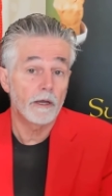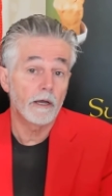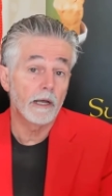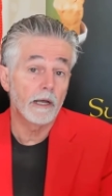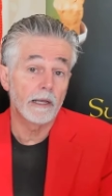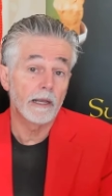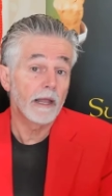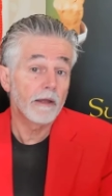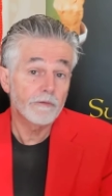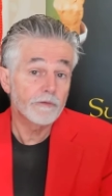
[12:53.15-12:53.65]

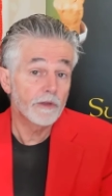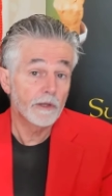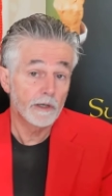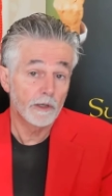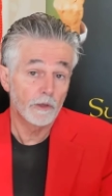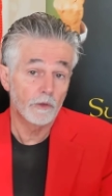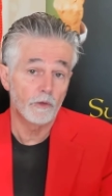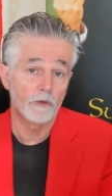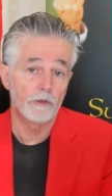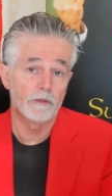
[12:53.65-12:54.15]
I love the
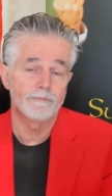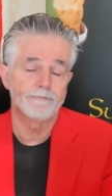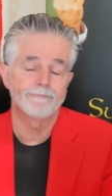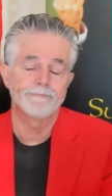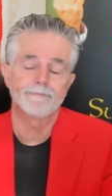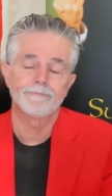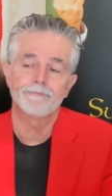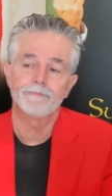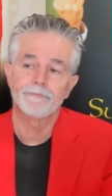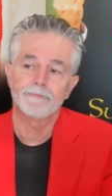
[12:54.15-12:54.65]
law,
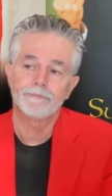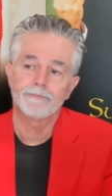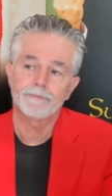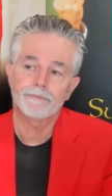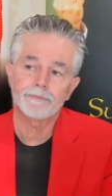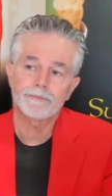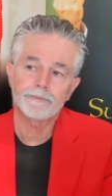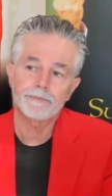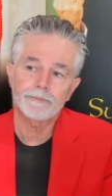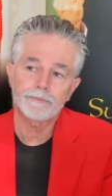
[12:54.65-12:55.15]

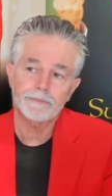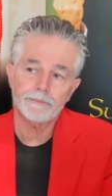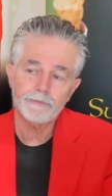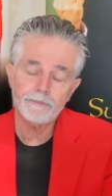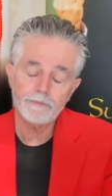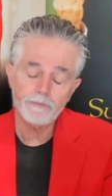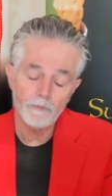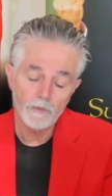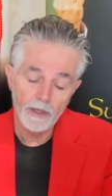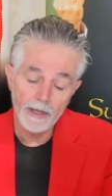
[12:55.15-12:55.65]

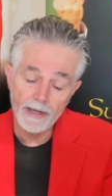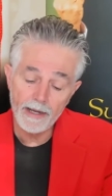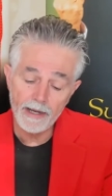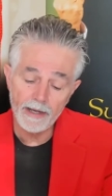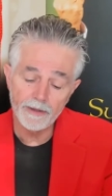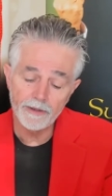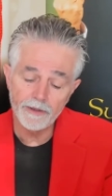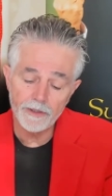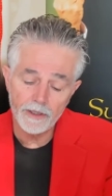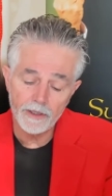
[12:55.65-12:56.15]

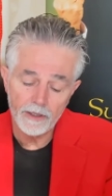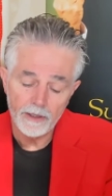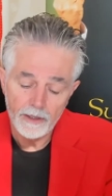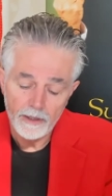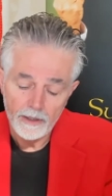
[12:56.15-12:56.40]
and